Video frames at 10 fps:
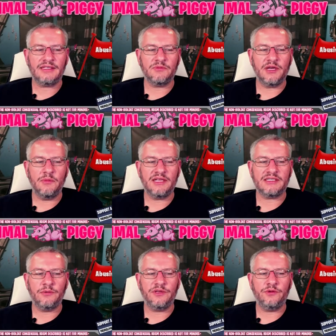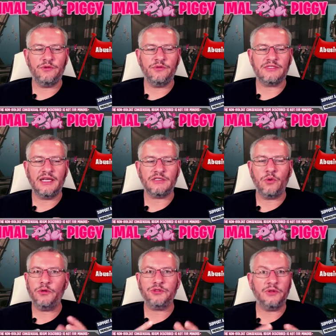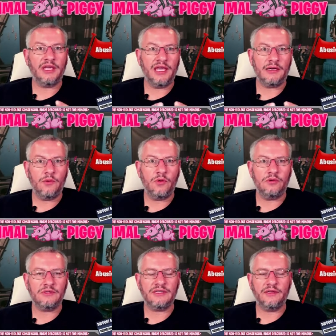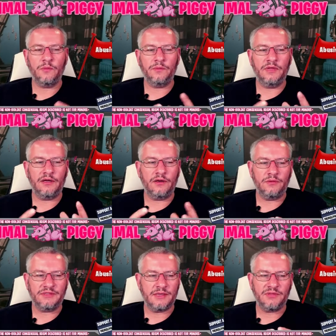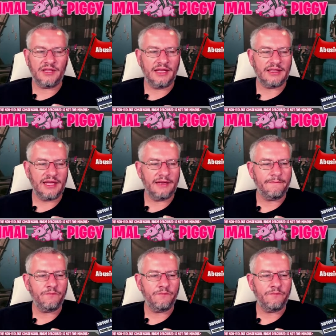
I'm talking about someone who's like torturing animals and they're, you know, or something like that.